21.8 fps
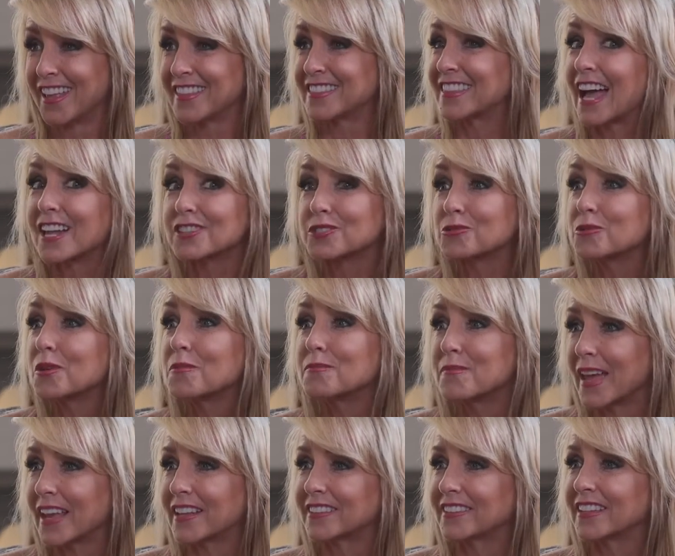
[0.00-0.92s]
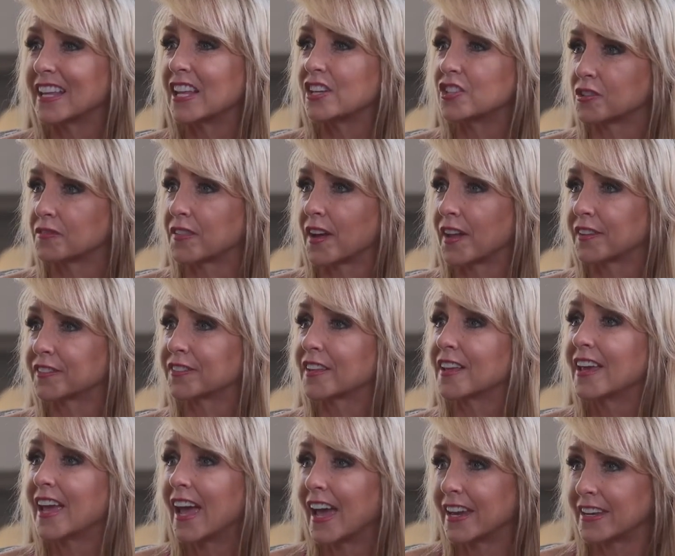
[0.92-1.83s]
That's what makes each of us
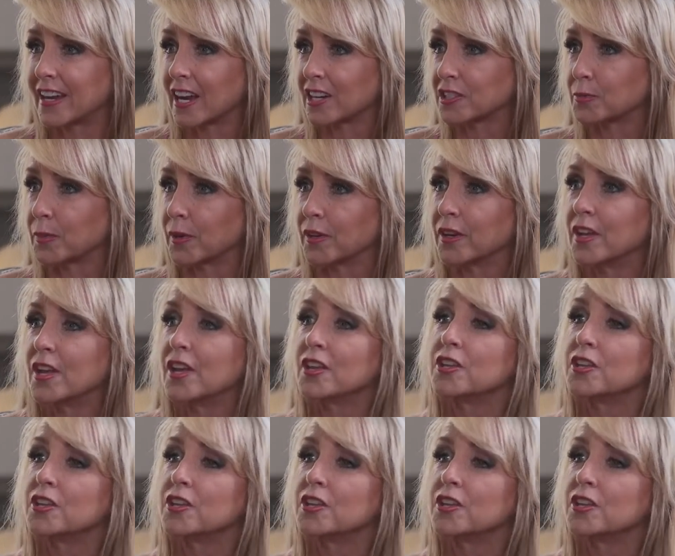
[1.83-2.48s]
an expert.